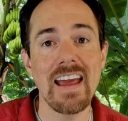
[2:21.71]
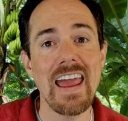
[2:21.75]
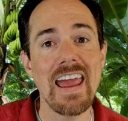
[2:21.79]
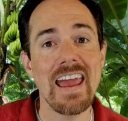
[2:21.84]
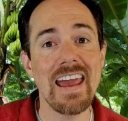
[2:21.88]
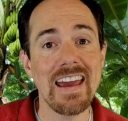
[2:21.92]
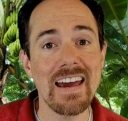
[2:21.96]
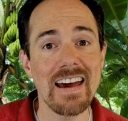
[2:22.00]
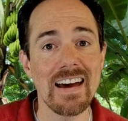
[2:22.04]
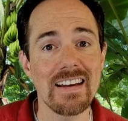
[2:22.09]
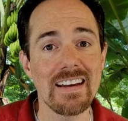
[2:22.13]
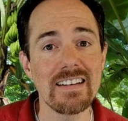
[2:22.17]

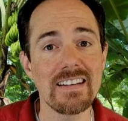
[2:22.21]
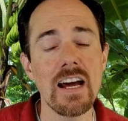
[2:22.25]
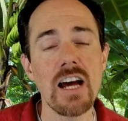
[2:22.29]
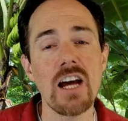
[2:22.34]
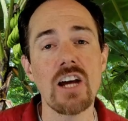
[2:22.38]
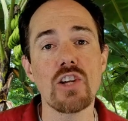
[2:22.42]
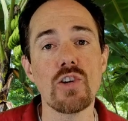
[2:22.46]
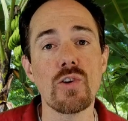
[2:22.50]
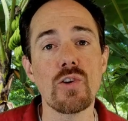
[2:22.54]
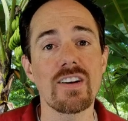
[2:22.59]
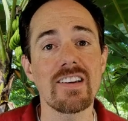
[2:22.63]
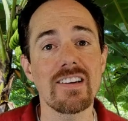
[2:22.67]
And
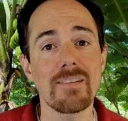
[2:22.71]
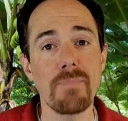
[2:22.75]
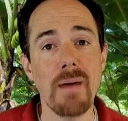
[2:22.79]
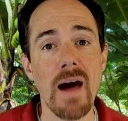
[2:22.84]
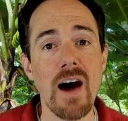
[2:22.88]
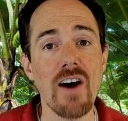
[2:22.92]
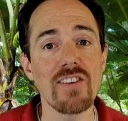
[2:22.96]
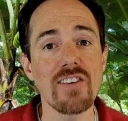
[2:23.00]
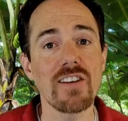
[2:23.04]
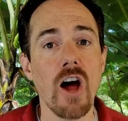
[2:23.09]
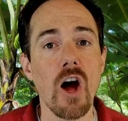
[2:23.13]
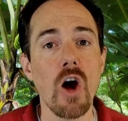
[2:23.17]
your
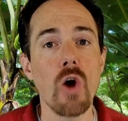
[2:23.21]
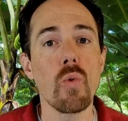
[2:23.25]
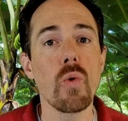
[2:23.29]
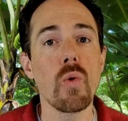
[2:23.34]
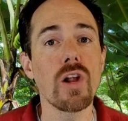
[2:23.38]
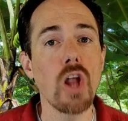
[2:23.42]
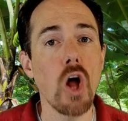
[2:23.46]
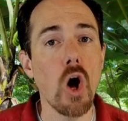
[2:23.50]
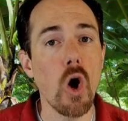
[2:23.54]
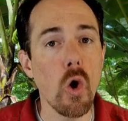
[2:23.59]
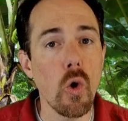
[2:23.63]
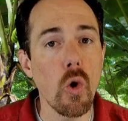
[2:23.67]
spouse
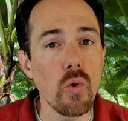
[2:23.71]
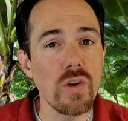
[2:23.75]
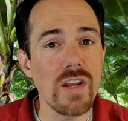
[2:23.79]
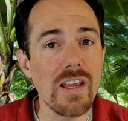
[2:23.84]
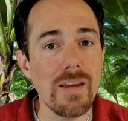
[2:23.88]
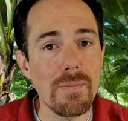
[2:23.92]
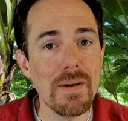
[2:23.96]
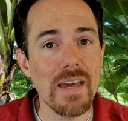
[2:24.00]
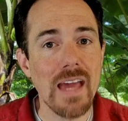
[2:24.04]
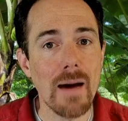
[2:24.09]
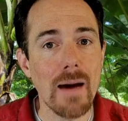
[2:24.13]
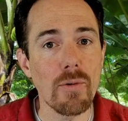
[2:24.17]
will only
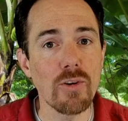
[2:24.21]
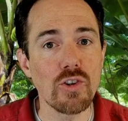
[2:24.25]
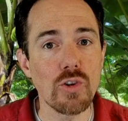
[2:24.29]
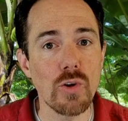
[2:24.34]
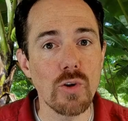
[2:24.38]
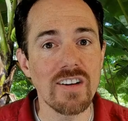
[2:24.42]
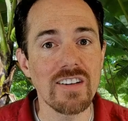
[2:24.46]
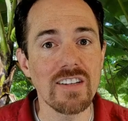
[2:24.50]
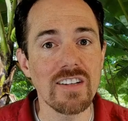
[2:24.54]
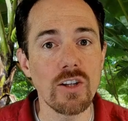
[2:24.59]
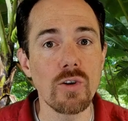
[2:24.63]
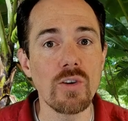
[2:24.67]
be able to
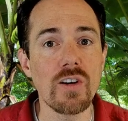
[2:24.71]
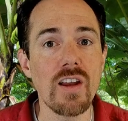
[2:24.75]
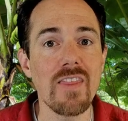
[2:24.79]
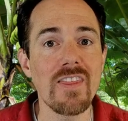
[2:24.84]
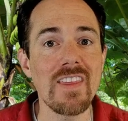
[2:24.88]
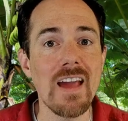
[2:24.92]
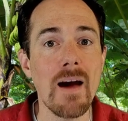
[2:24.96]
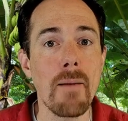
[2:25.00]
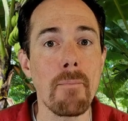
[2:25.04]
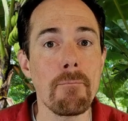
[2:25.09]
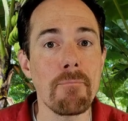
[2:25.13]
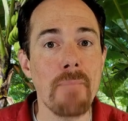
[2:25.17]
exclude
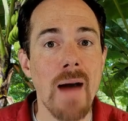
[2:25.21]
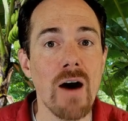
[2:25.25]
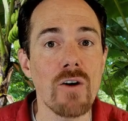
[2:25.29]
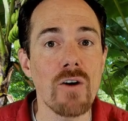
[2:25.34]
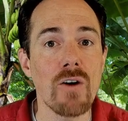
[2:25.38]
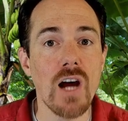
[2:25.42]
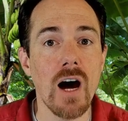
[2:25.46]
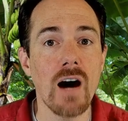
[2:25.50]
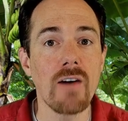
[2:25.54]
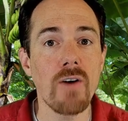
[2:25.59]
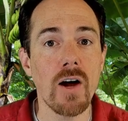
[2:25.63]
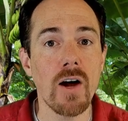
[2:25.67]
the amount
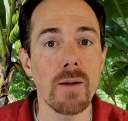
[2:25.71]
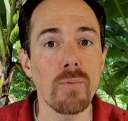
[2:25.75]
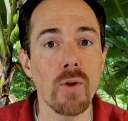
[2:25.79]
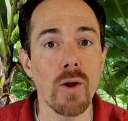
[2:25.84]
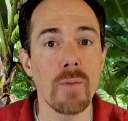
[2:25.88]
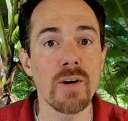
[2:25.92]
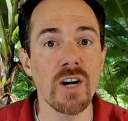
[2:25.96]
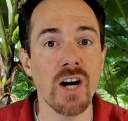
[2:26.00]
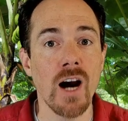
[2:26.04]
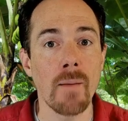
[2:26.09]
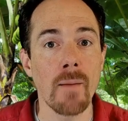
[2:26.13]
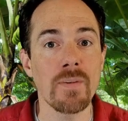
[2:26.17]
of
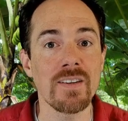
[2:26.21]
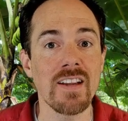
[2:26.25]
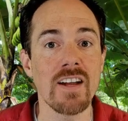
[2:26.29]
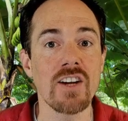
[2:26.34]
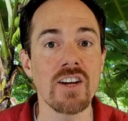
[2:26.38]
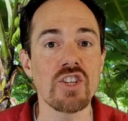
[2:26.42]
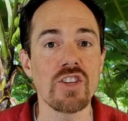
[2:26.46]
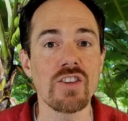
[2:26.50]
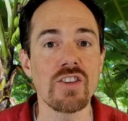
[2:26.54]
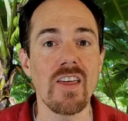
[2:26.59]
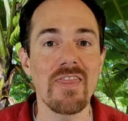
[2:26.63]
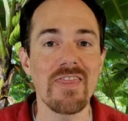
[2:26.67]
unemployment
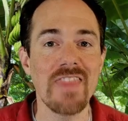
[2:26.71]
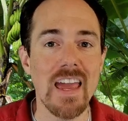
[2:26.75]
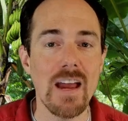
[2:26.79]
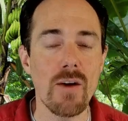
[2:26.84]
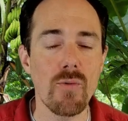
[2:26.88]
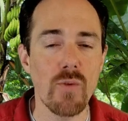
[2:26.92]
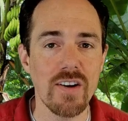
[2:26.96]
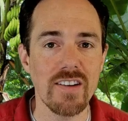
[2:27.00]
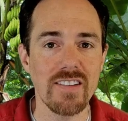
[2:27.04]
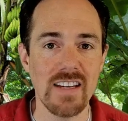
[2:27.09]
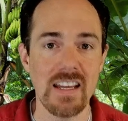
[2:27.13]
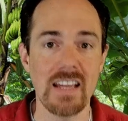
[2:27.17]
compensation that they
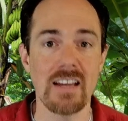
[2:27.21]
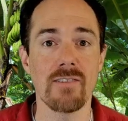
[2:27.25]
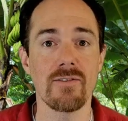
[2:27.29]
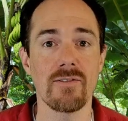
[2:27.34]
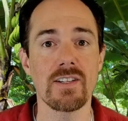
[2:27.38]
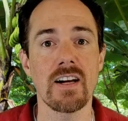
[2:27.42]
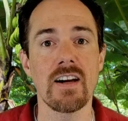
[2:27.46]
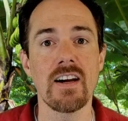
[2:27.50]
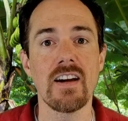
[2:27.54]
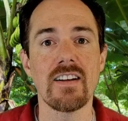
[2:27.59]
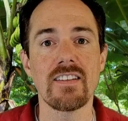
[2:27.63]
received.